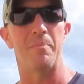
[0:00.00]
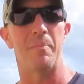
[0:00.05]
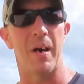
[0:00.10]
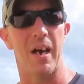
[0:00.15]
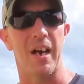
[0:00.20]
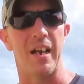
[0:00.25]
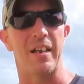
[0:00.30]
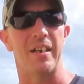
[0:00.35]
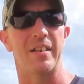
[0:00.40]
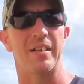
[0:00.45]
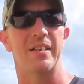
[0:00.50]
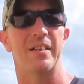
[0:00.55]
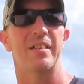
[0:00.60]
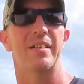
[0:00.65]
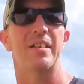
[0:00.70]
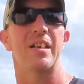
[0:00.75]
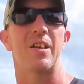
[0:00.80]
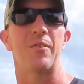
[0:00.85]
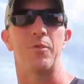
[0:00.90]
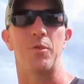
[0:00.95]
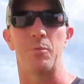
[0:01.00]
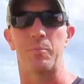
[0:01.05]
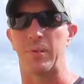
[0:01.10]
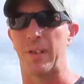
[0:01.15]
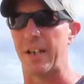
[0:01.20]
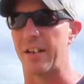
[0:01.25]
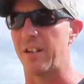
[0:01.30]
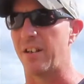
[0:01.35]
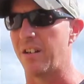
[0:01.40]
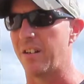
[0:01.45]
But if you
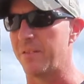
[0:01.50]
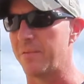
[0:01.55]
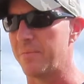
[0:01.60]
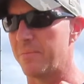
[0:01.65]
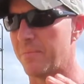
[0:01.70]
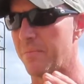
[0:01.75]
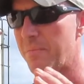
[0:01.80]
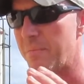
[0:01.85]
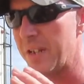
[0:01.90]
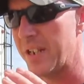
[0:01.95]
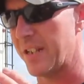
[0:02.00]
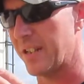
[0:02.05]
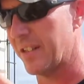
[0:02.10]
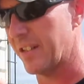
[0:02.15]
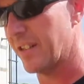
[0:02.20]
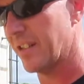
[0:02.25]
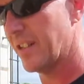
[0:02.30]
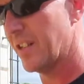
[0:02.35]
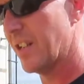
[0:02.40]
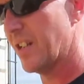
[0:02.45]
plan on being